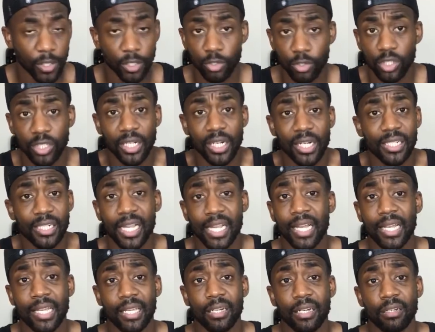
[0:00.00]
you're still
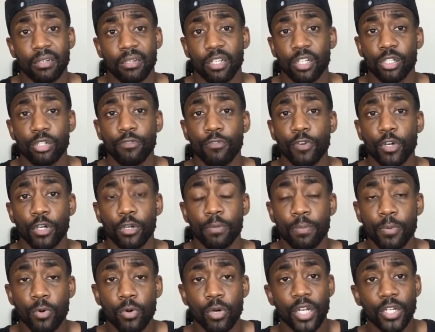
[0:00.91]
attacking because you've got the
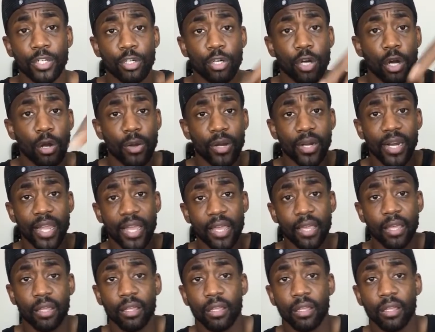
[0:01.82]
ball and you're going there.